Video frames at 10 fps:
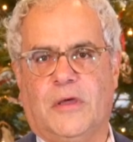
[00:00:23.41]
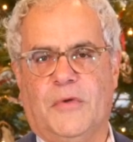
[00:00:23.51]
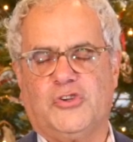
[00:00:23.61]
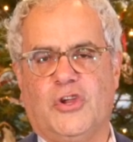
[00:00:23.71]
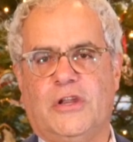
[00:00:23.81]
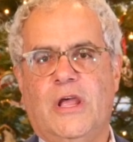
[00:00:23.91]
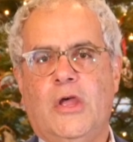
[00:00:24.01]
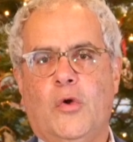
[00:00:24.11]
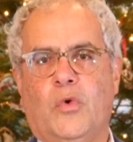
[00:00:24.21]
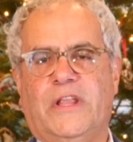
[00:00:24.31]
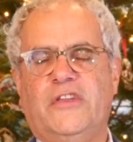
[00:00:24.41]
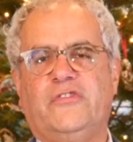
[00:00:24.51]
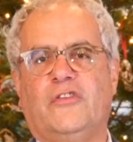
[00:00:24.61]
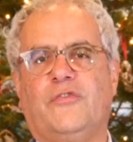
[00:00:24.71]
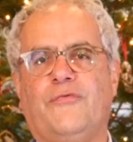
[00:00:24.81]
Commission
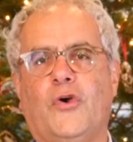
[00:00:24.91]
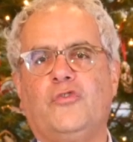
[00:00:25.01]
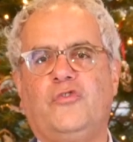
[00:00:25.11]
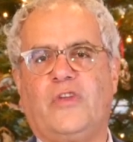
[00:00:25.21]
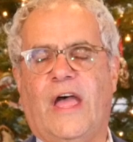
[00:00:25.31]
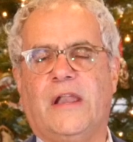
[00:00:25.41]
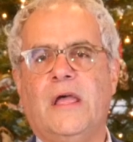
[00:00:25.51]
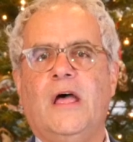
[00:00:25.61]
released its first set